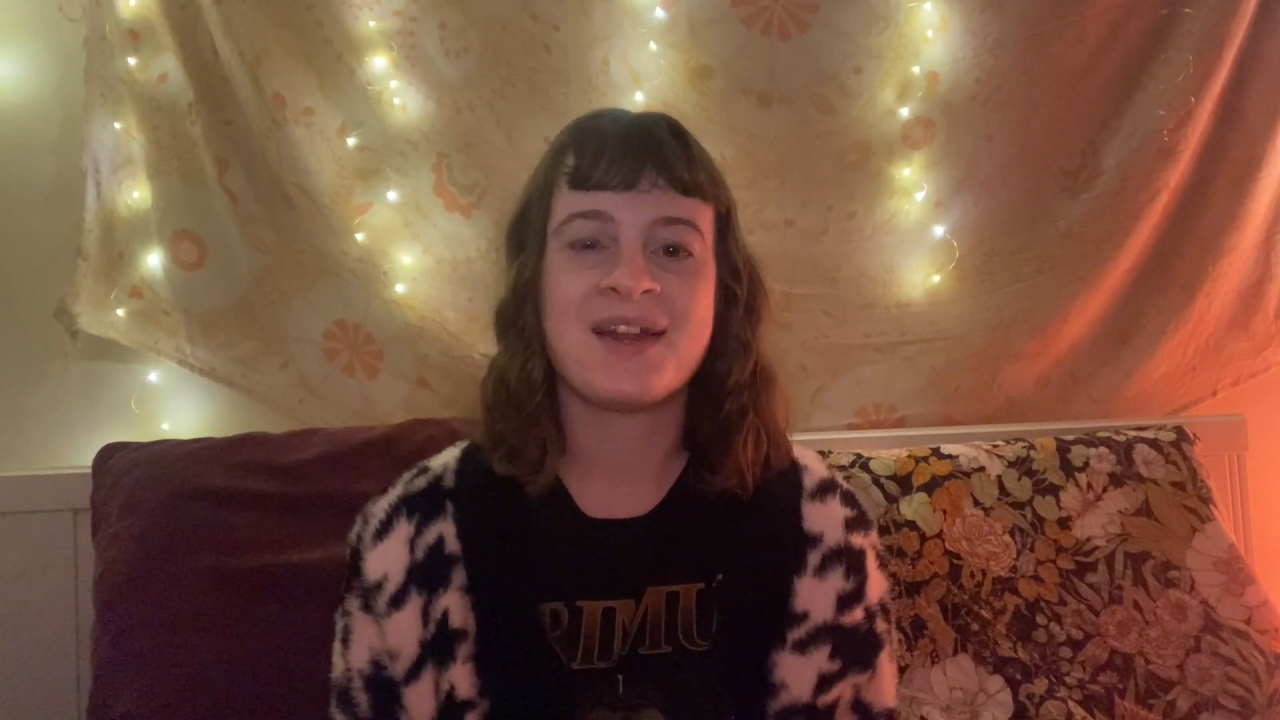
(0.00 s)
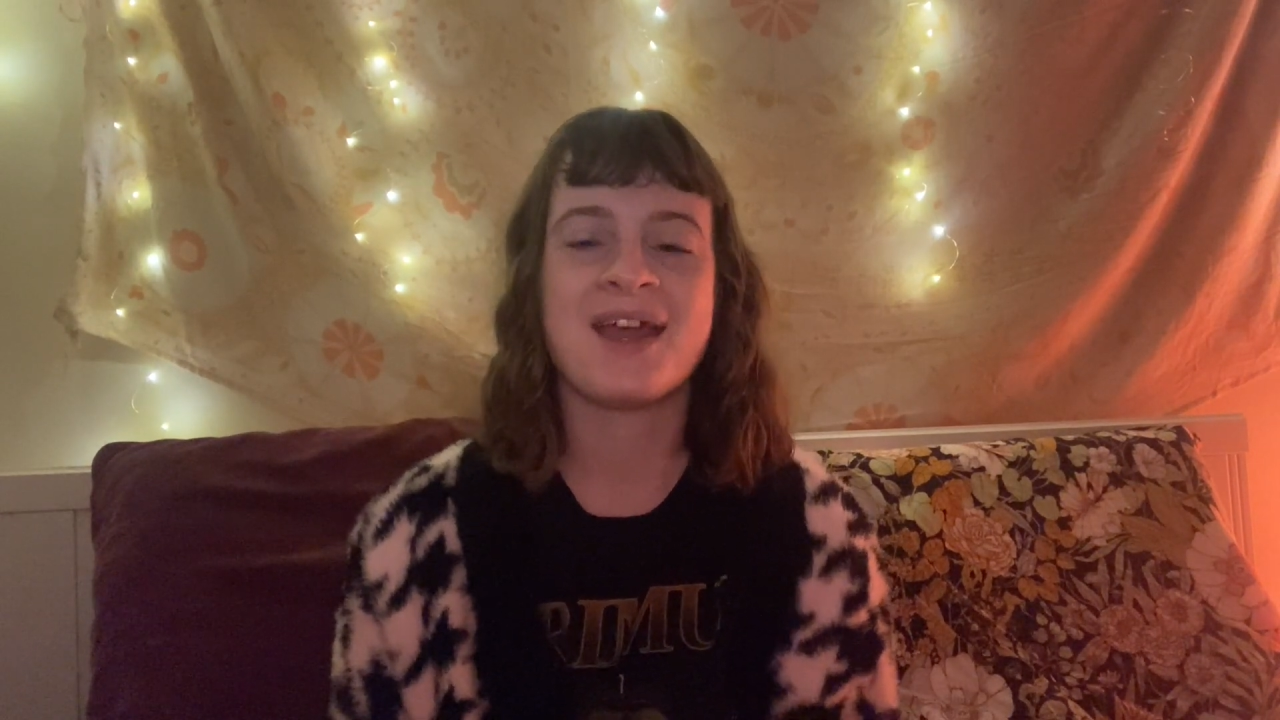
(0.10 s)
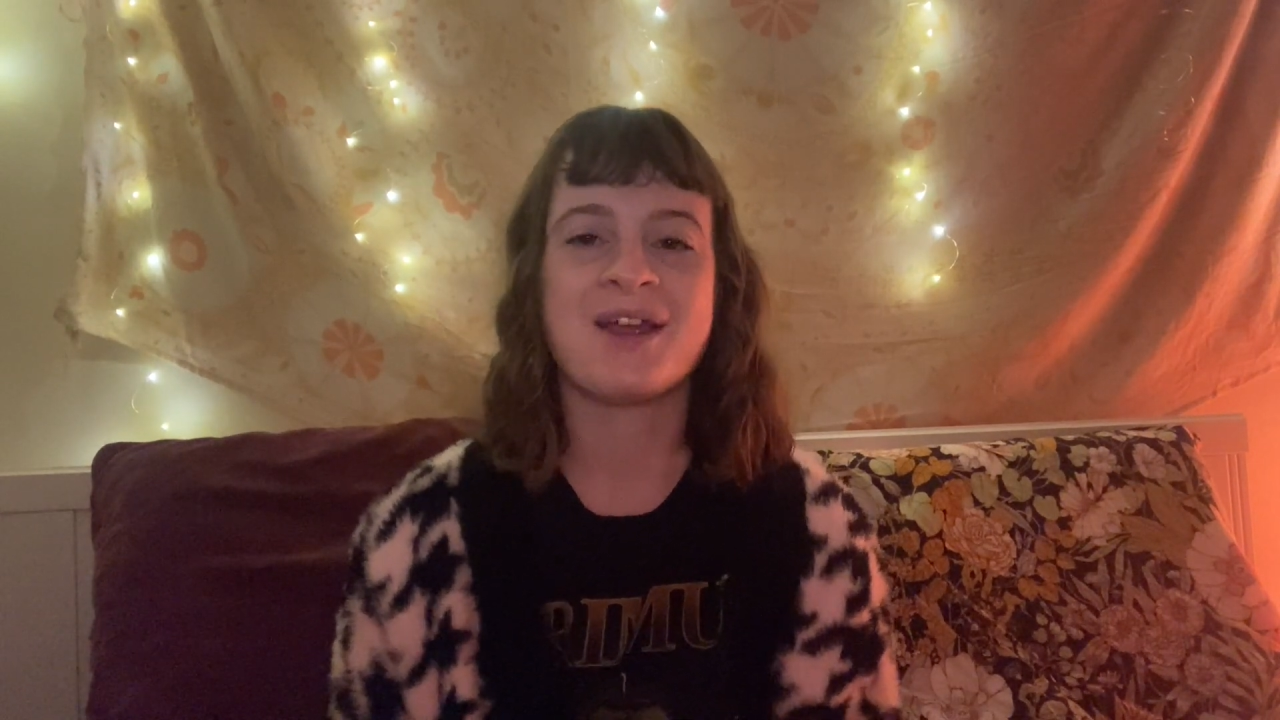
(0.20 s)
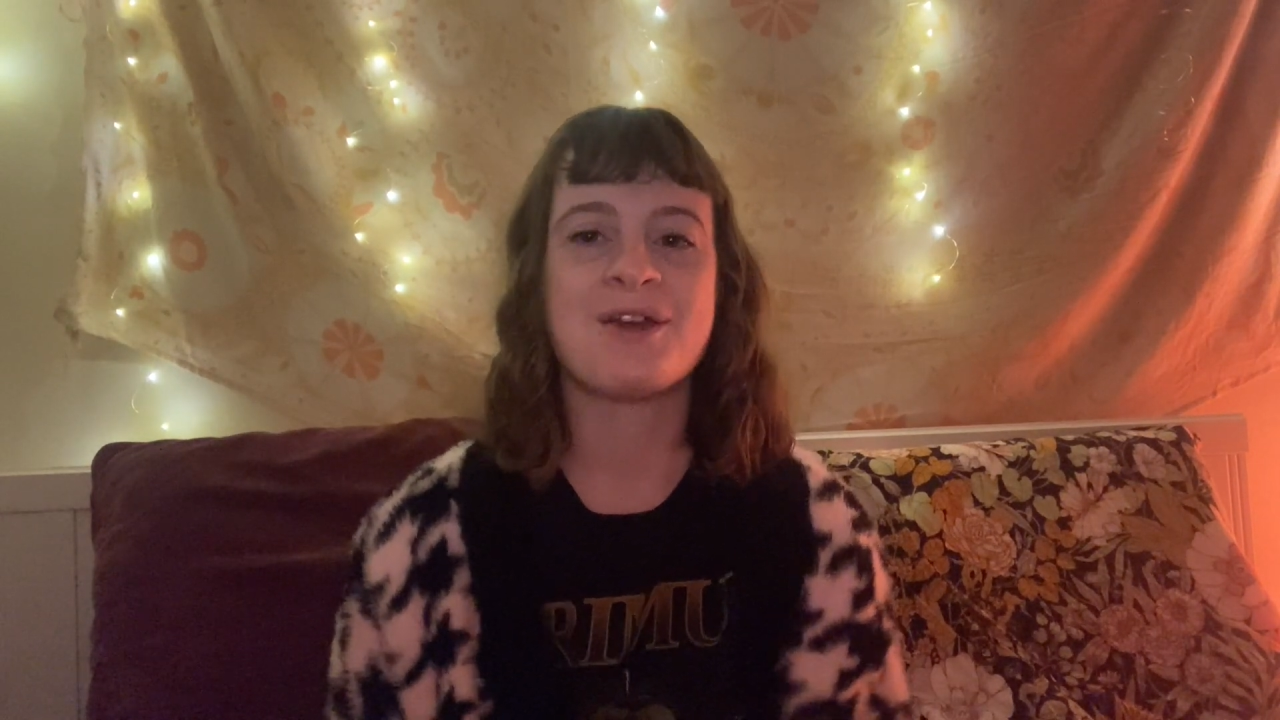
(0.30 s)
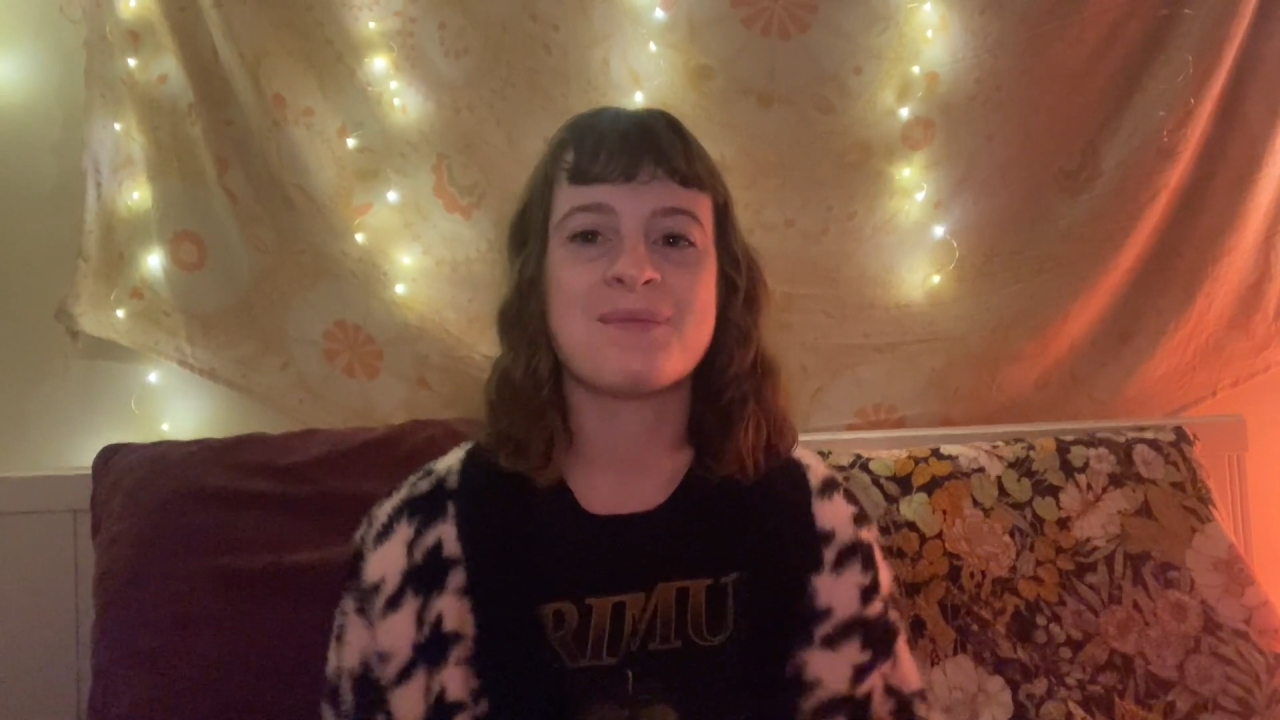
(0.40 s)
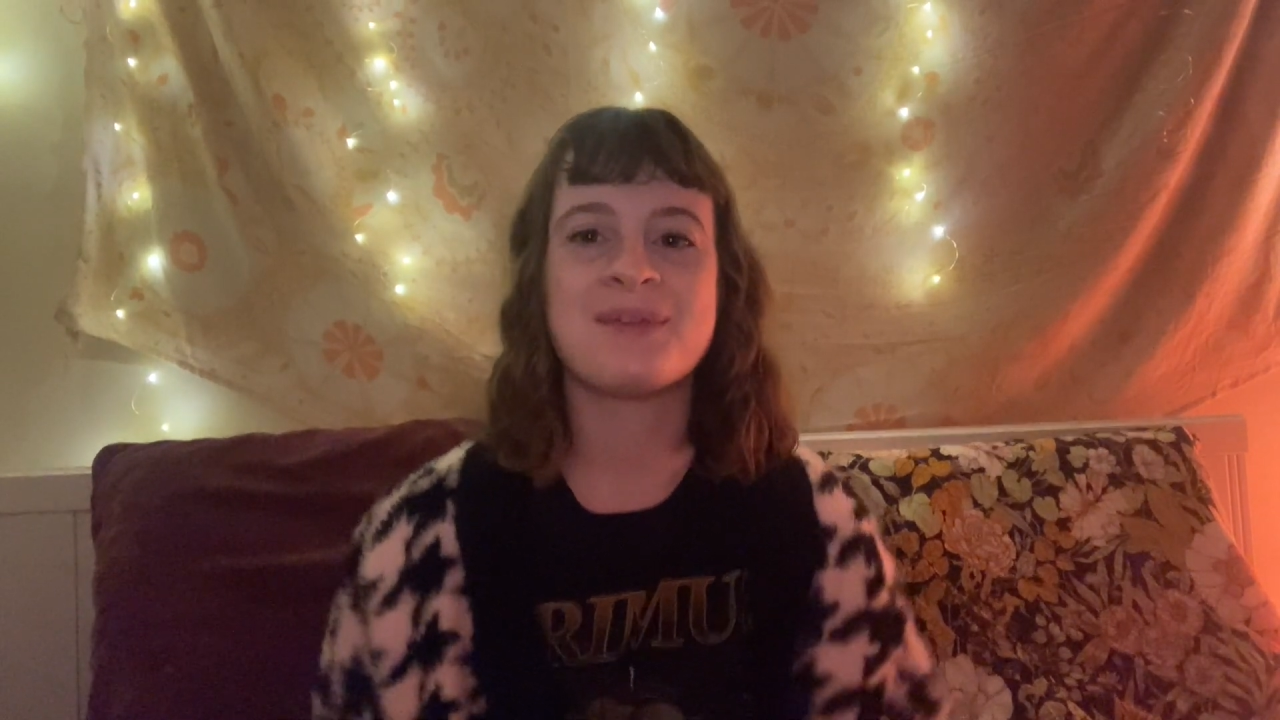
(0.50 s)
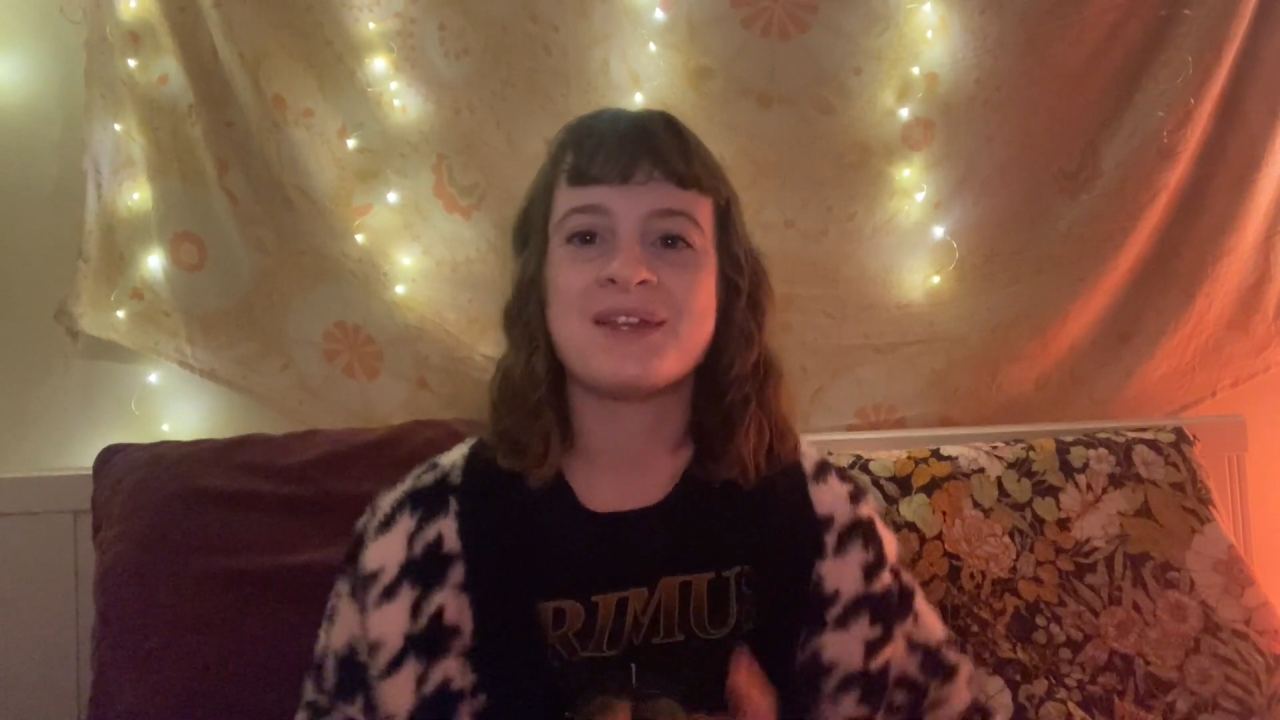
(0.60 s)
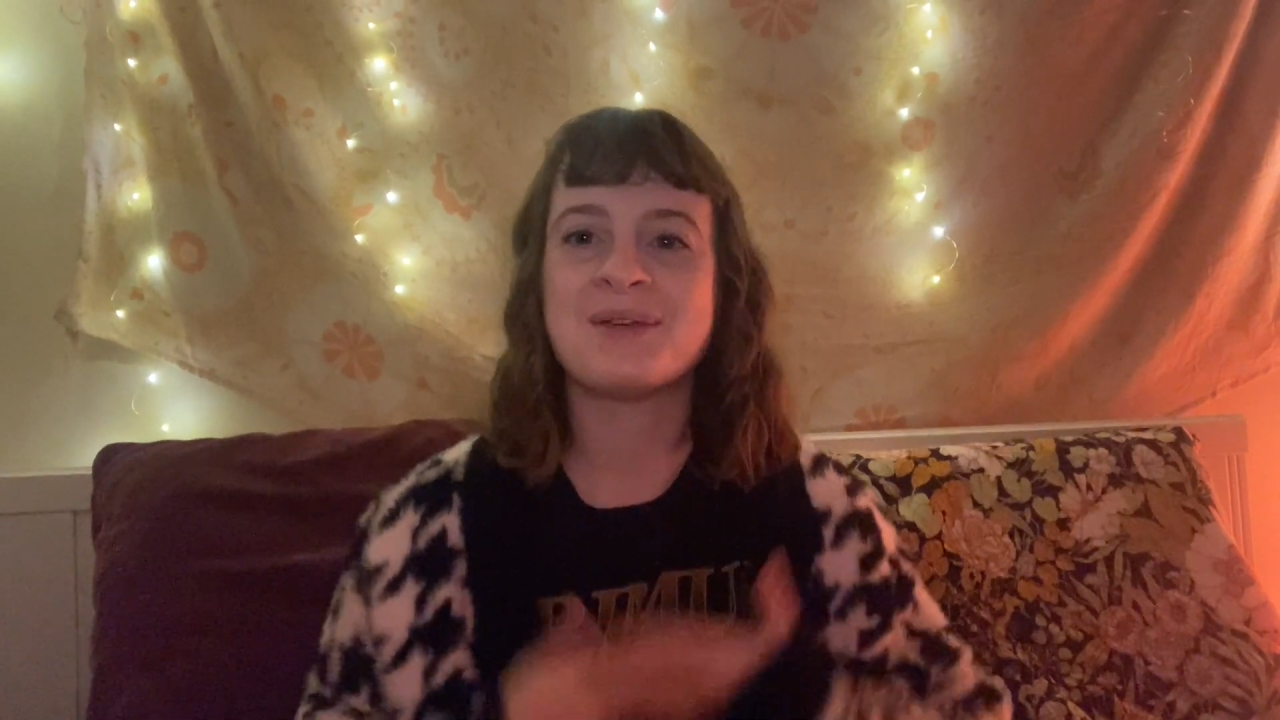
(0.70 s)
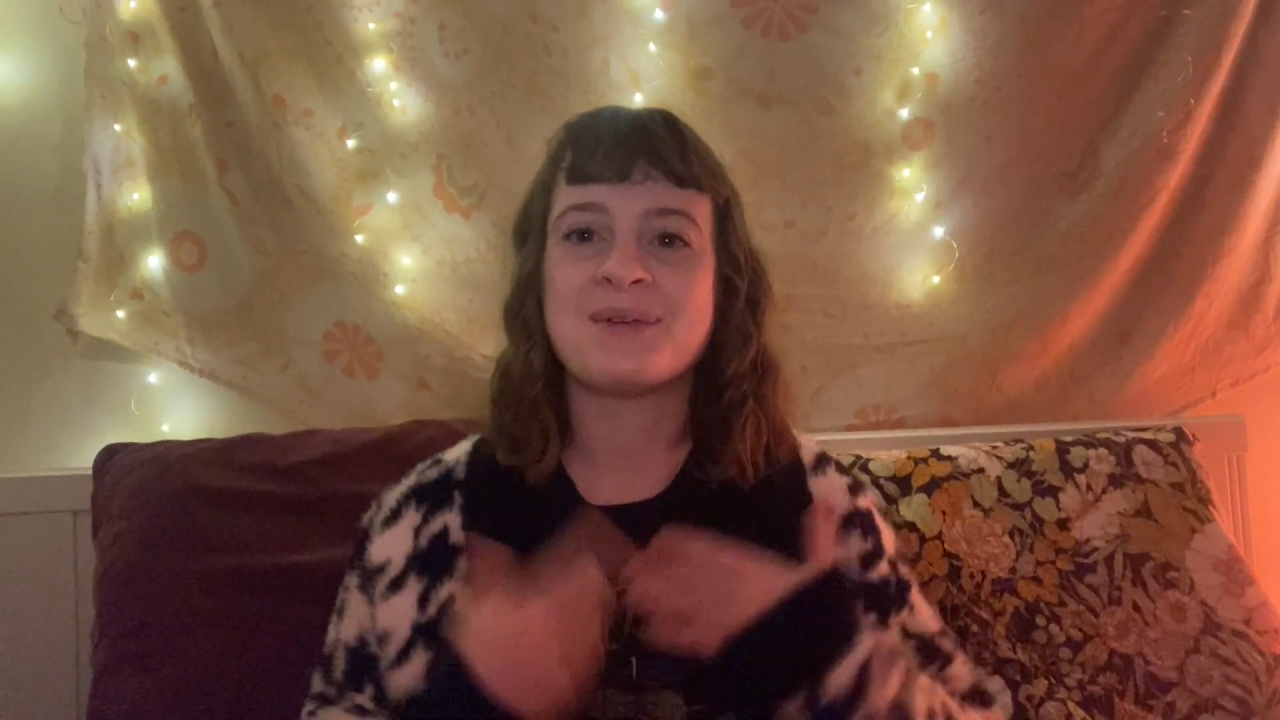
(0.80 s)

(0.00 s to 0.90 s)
I hope that you